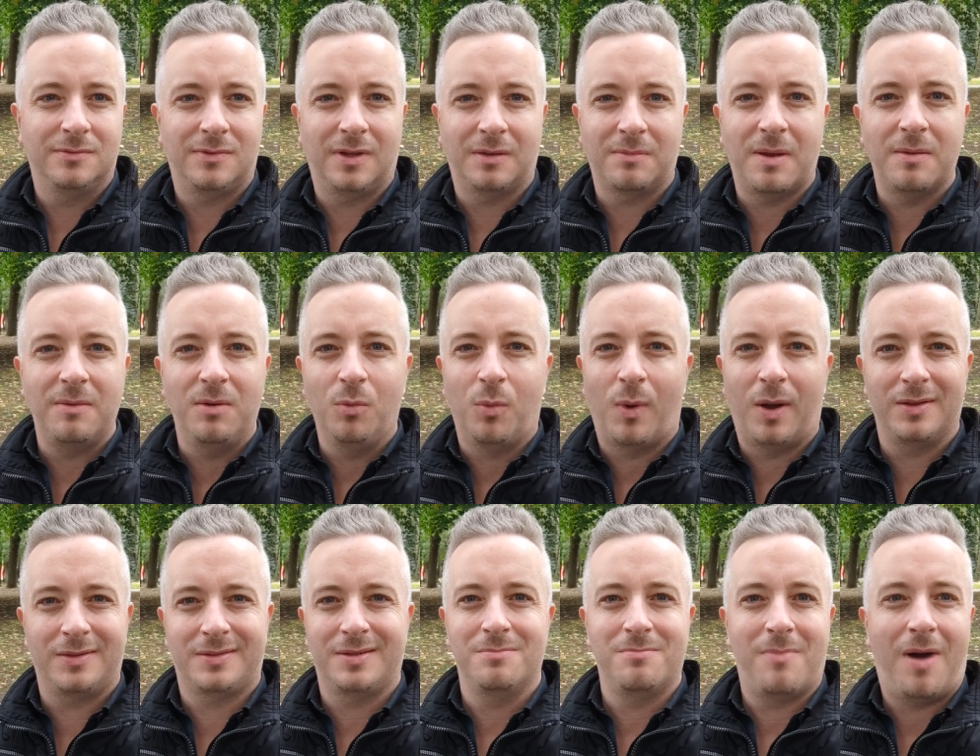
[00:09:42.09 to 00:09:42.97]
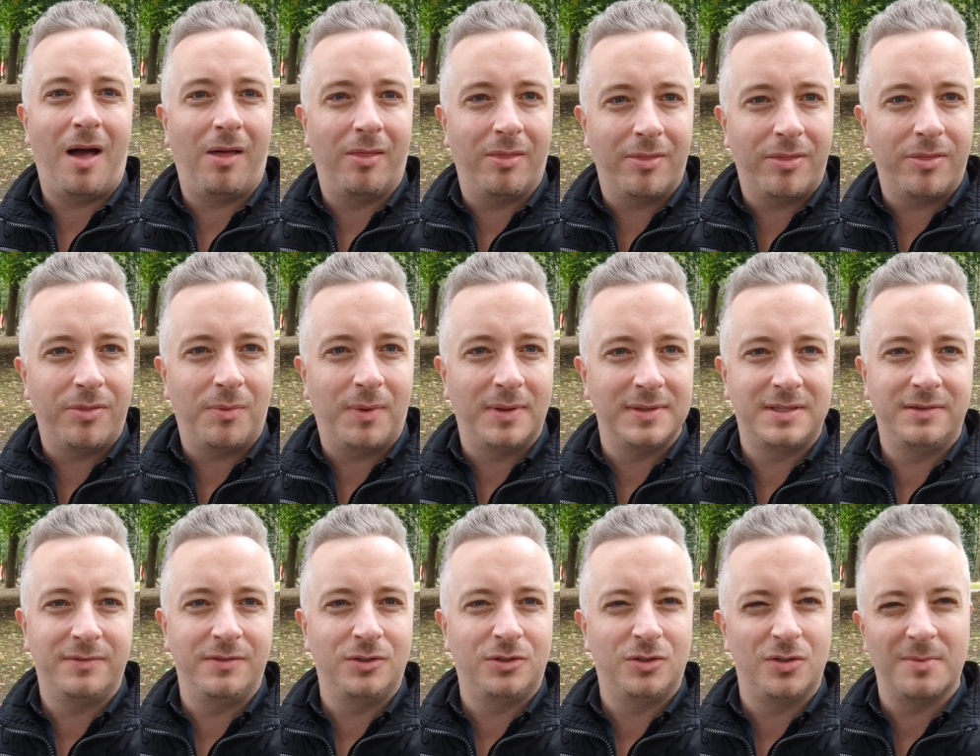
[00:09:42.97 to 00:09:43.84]
Like maybe once a month,
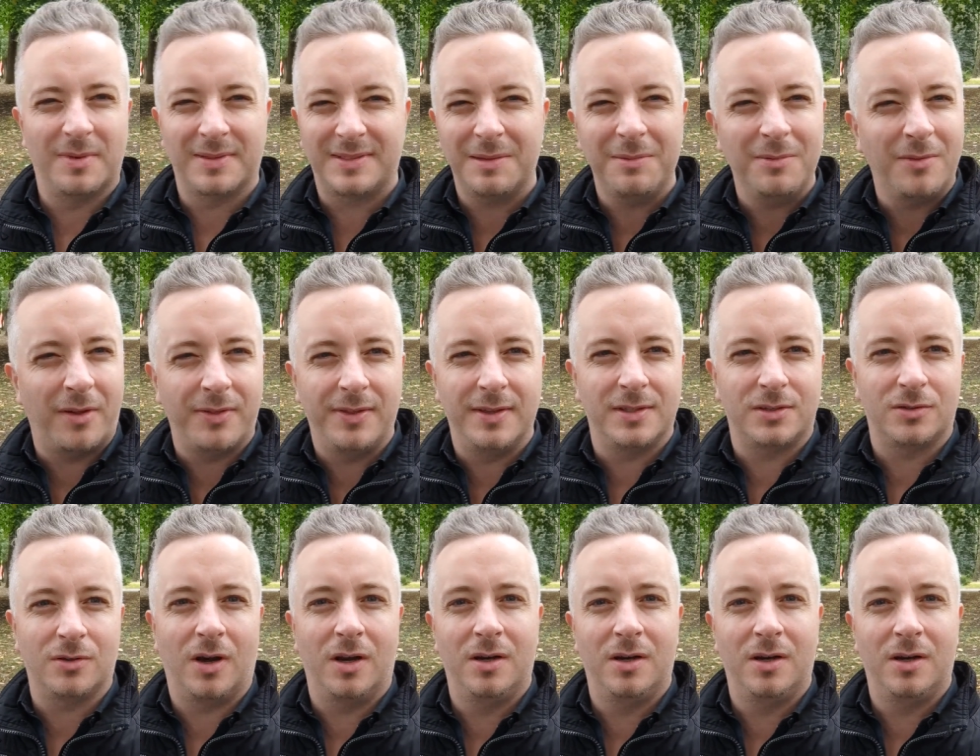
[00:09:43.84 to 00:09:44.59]
once every two months, something like this,